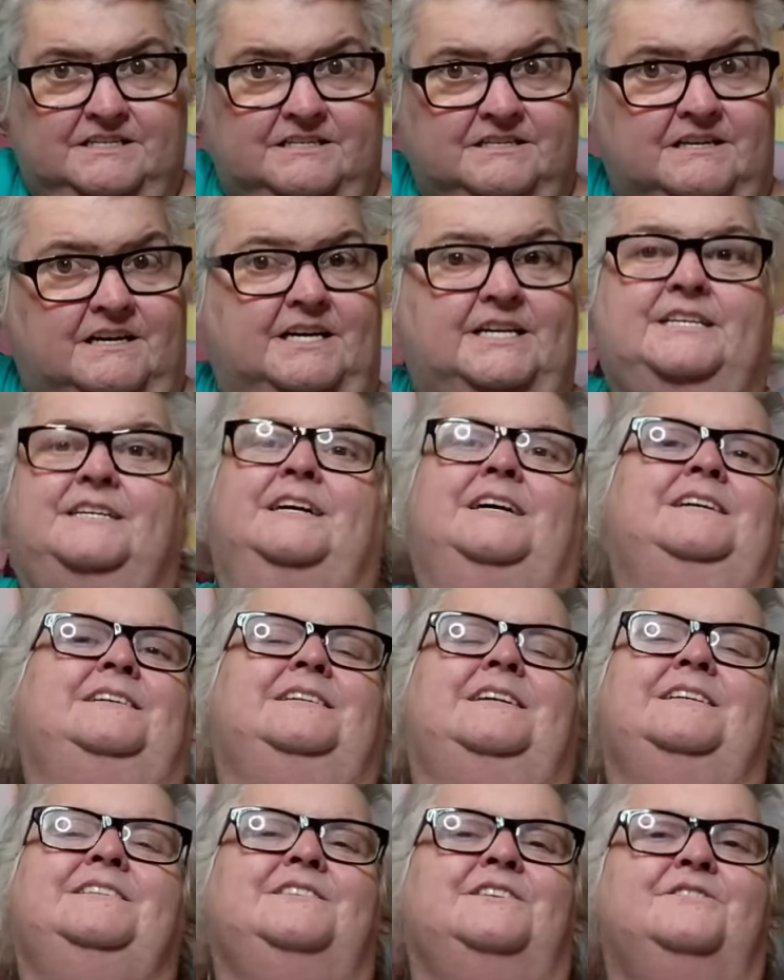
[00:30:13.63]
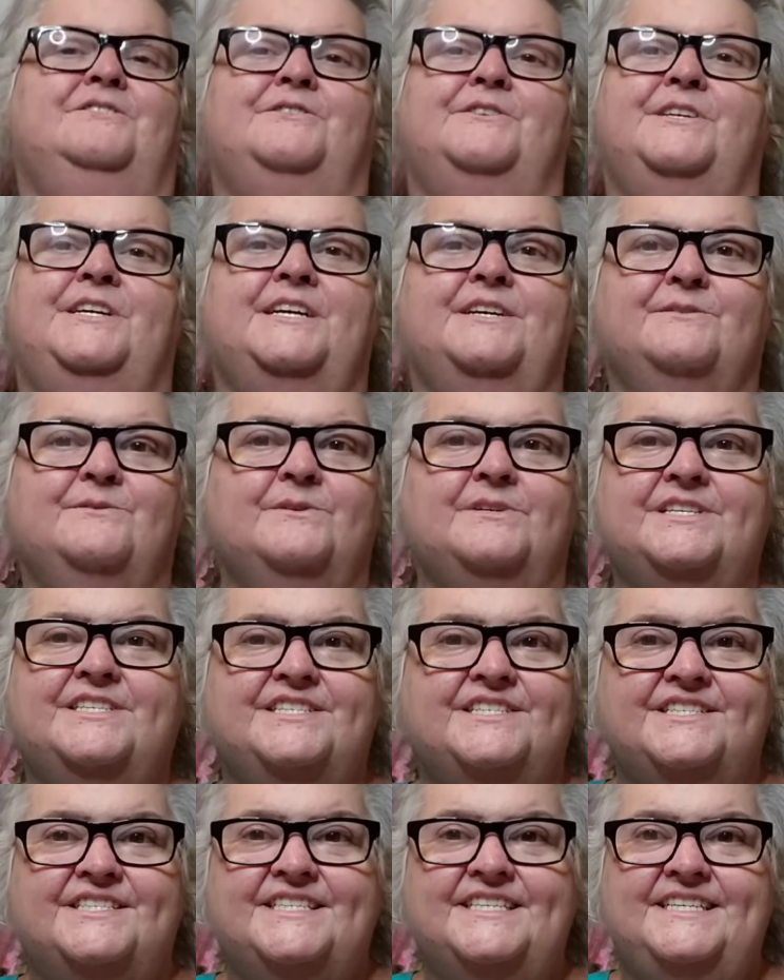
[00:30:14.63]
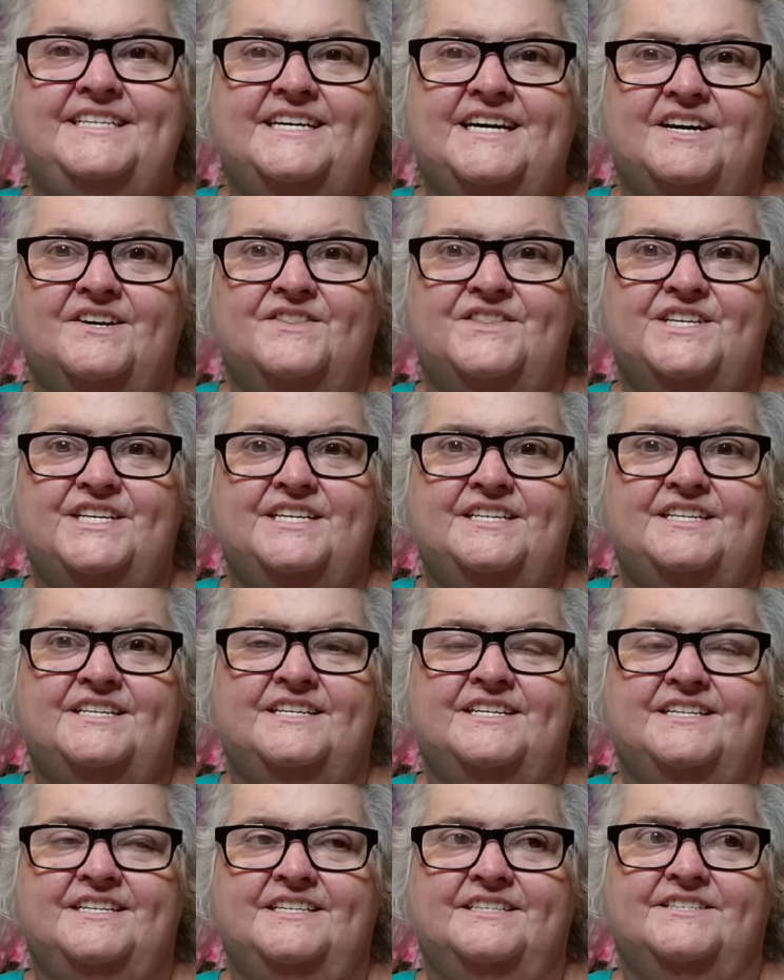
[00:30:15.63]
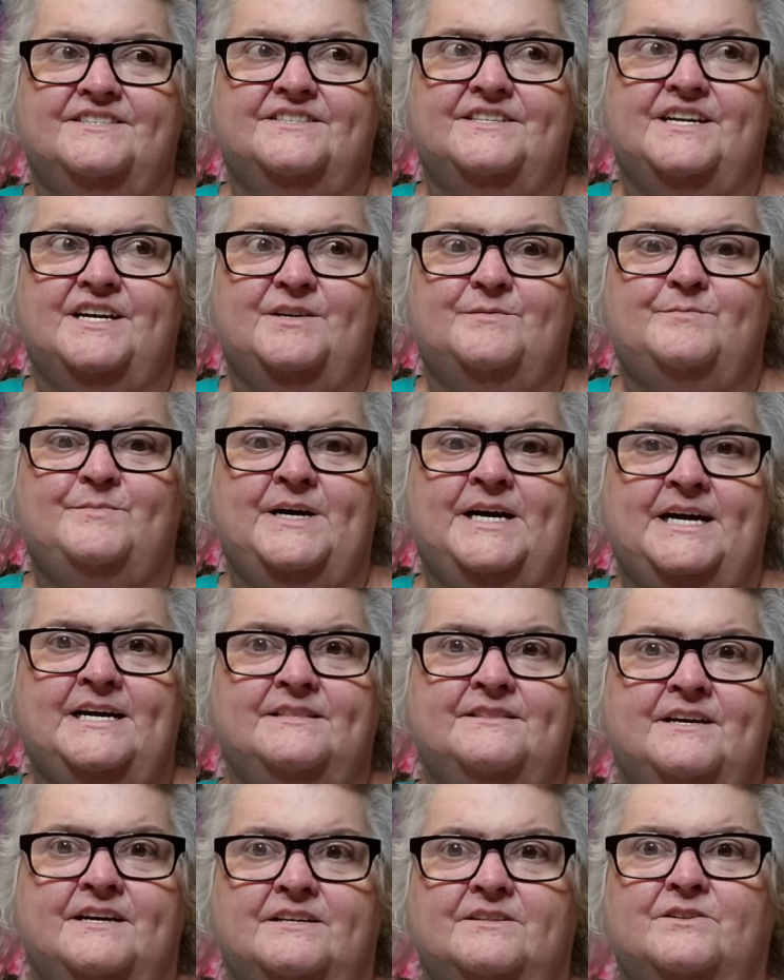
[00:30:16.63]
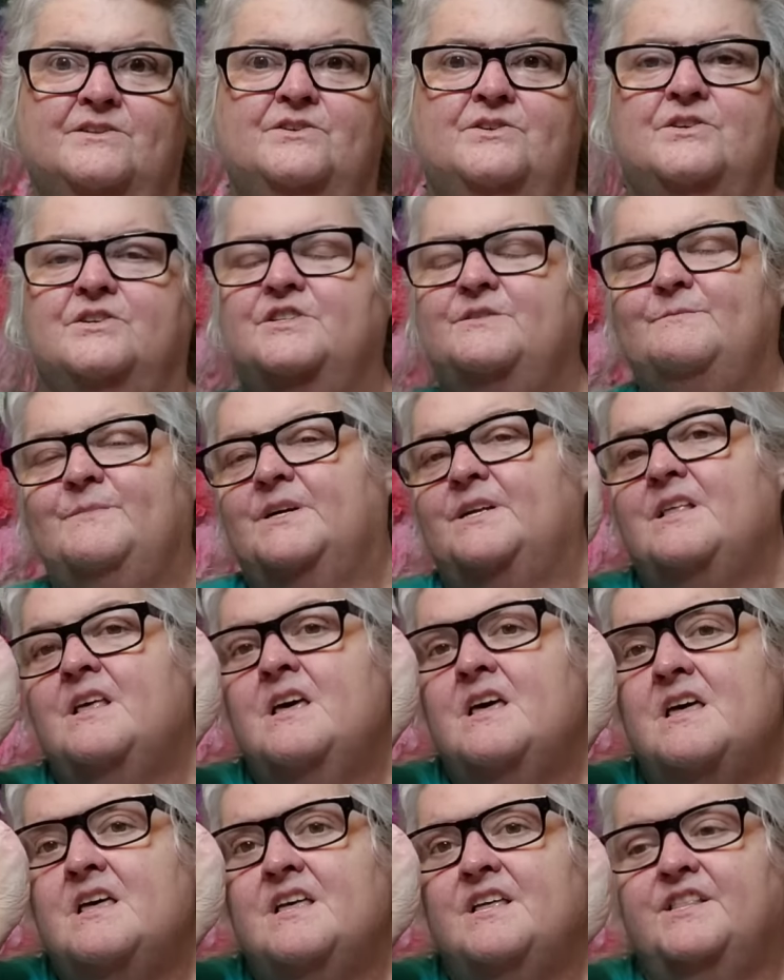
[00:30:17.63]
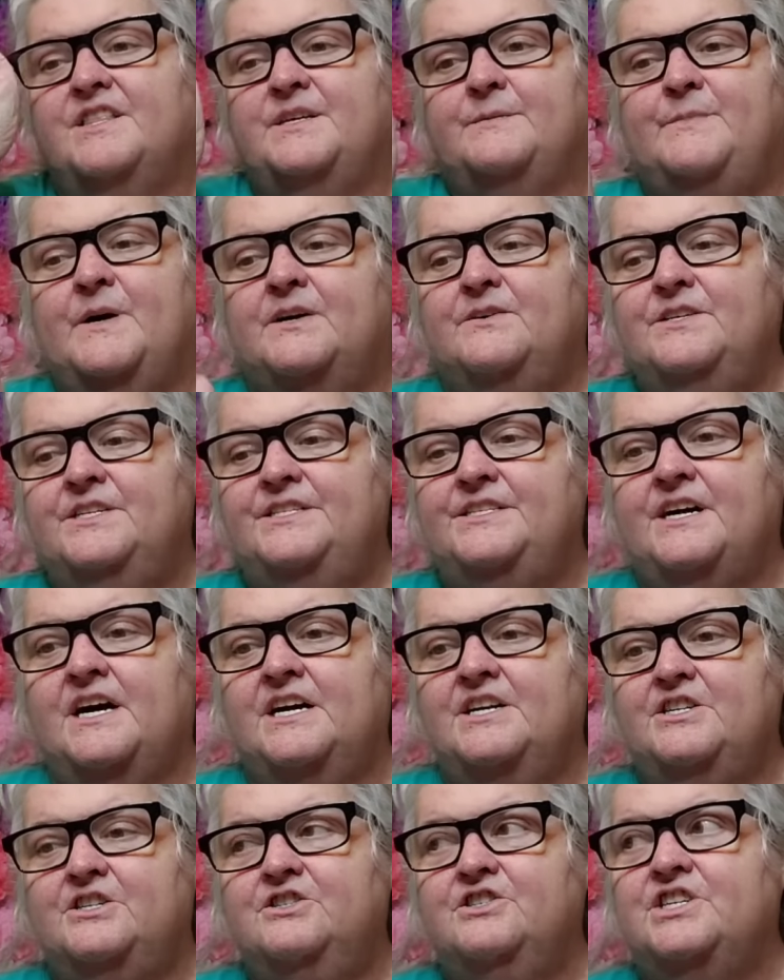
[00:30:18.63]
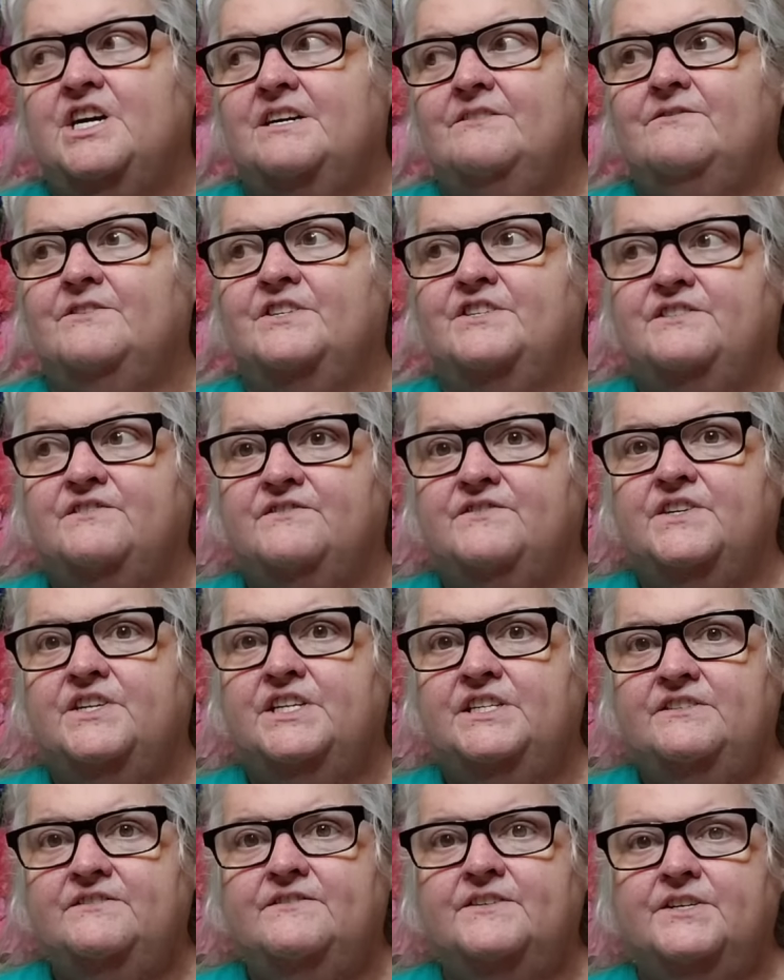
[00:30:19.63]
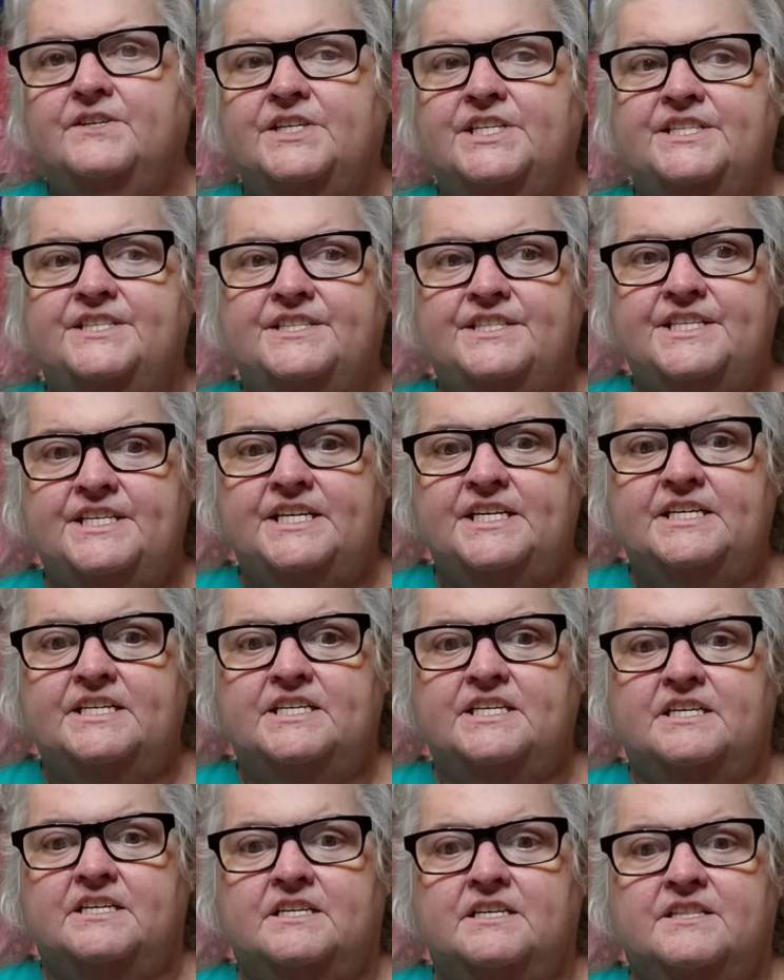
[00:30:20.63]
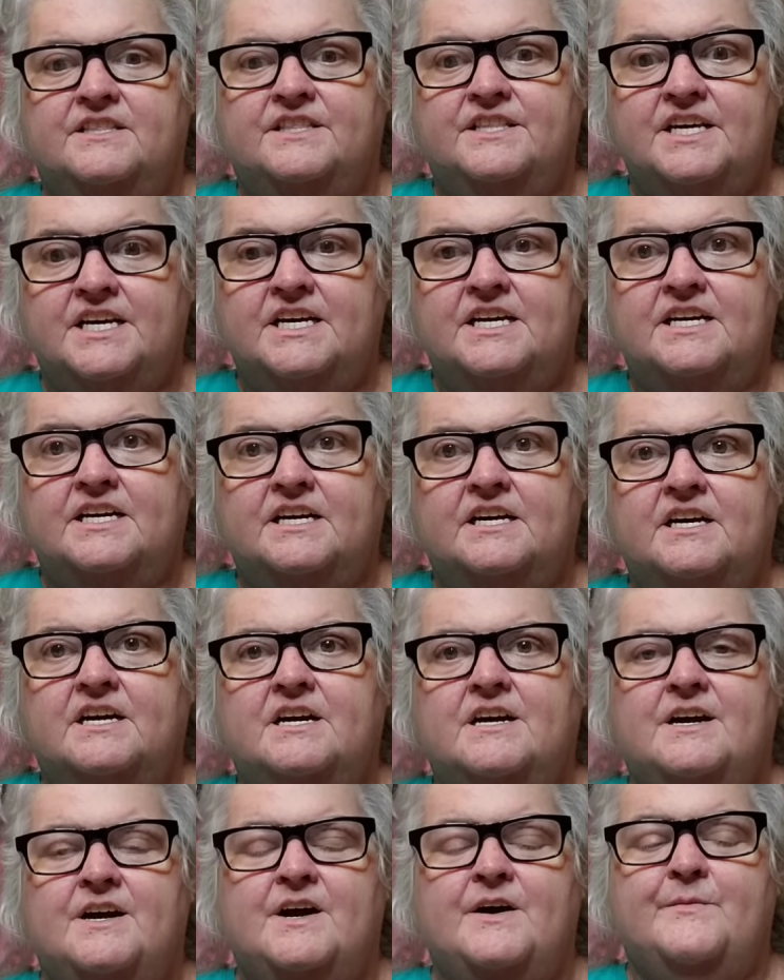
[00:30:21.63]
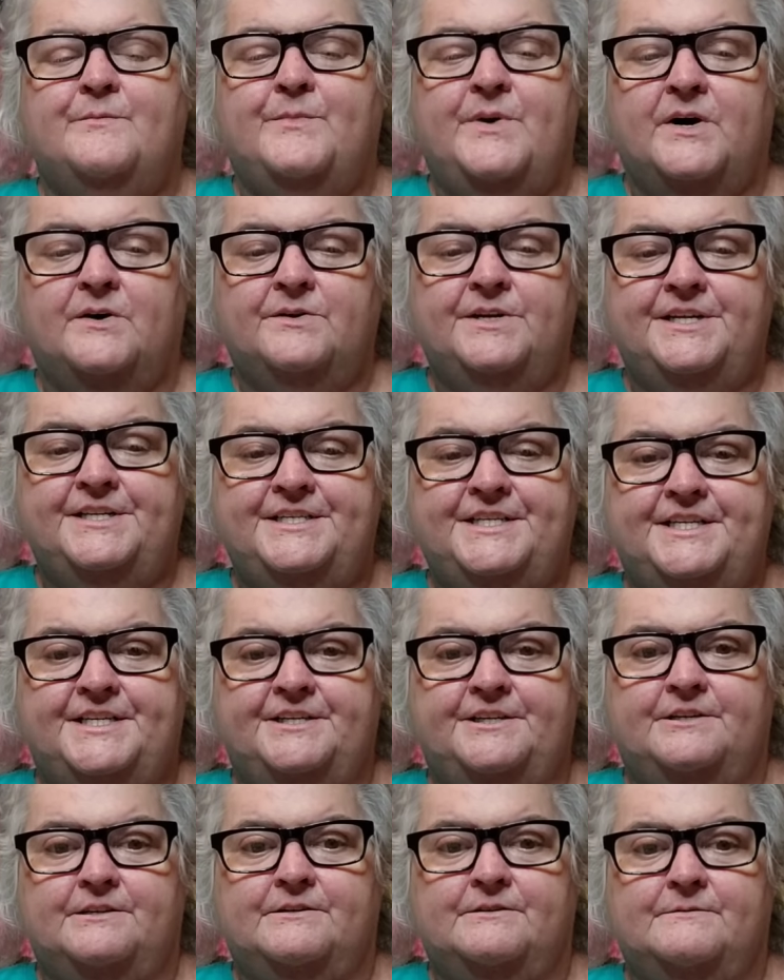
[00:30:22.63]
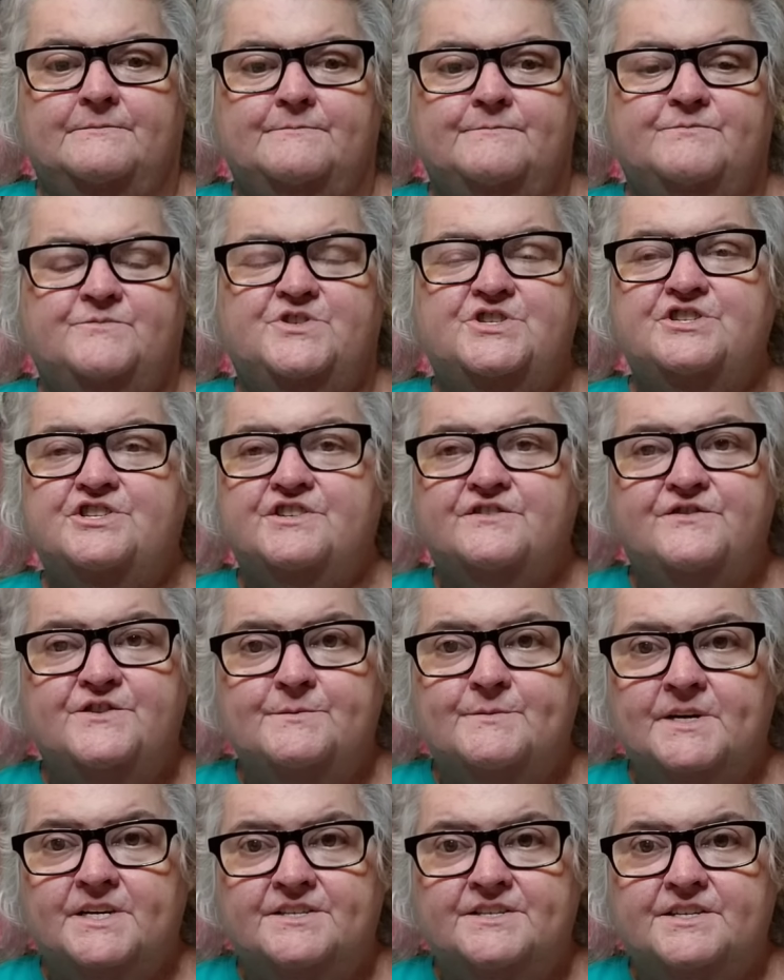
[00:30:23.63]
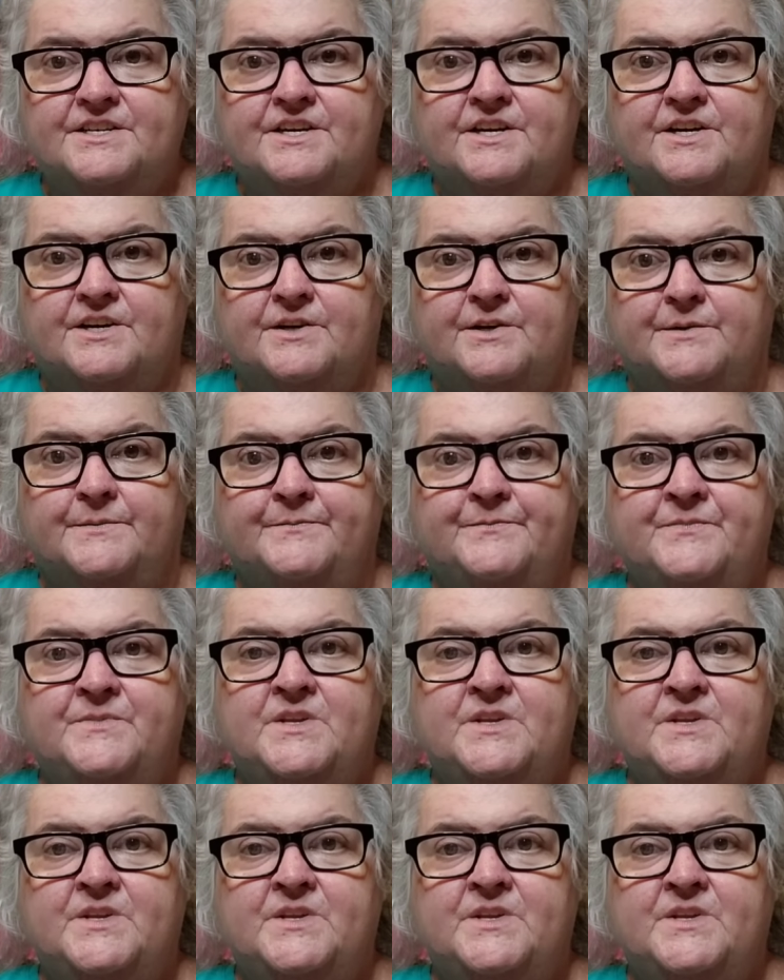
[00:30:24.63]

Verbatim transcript: like, I, I know you can't really see how thin it is and how bad that looks, but the ponytail, I used to have this very, very thick, thick ponytail just a few months ago.